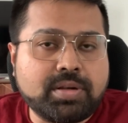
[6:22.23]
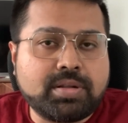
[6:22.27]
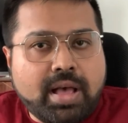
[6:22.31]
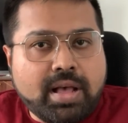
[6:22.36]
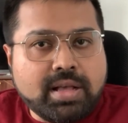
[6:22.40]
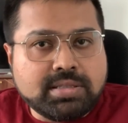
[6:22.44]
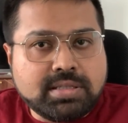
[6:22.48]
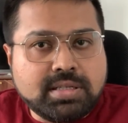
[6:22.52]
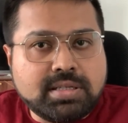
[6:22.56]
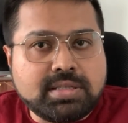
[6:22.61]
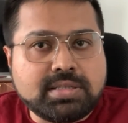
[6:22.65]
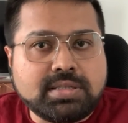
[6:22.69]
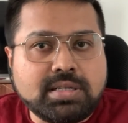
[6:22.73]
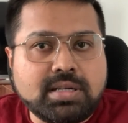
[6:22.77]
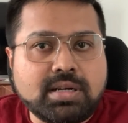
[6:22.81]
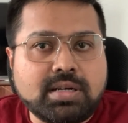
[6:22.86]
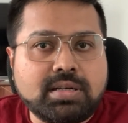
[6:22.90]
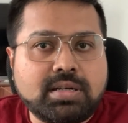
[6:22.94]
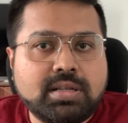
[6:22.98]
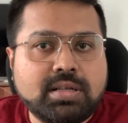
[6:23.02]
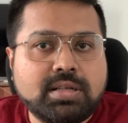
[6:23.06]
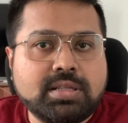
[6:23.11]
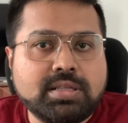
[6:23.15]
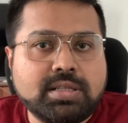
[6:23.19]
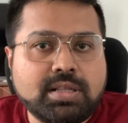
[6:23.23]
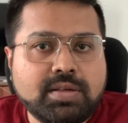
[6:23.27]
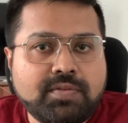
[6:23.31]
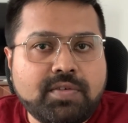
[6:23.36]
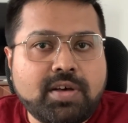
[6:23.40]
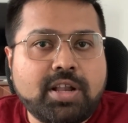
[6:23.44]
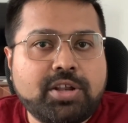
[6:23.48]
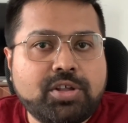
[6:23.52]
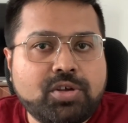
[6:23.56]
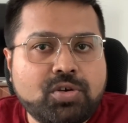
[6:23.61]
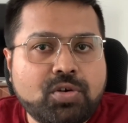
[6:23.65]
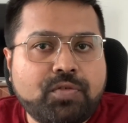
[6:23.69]
As a result, the
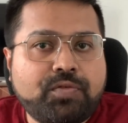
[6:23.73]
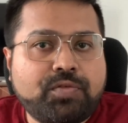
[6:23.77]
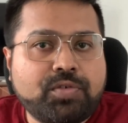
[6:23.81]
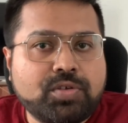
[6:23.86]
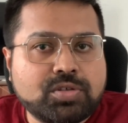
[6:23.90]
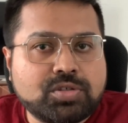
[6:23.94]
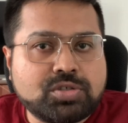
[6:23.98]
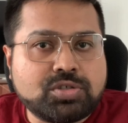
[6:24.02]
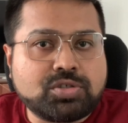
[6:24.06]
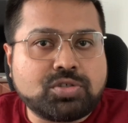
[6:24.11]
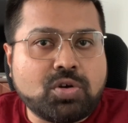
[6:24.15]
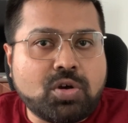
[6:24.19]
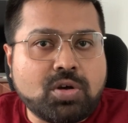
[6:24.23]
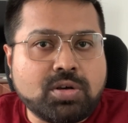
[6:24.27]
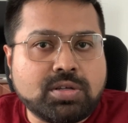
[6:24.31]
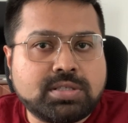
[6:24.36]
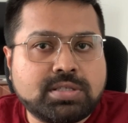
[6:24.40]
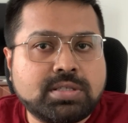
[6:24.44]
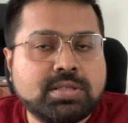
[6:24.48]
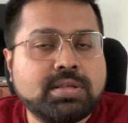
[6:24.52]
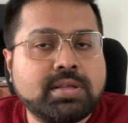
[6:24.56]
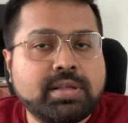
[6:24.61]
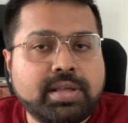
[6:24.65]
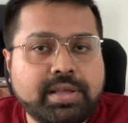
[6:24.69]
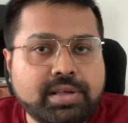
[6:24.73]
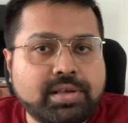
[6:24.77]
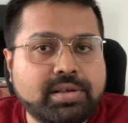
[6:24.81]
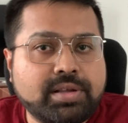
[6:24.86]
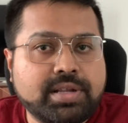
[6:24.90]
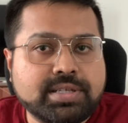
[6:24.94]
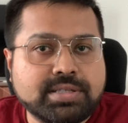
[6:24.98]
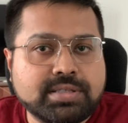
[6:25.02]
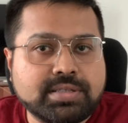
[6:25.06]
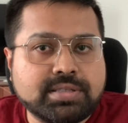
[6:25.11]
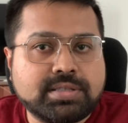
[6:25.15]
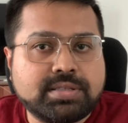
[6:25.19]
value of your stocks
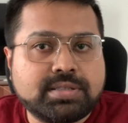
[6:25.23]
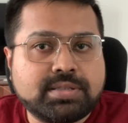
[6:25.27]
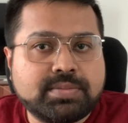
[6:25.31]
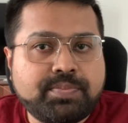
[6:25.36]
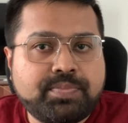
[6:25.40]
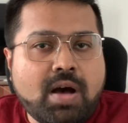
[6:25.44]
increases.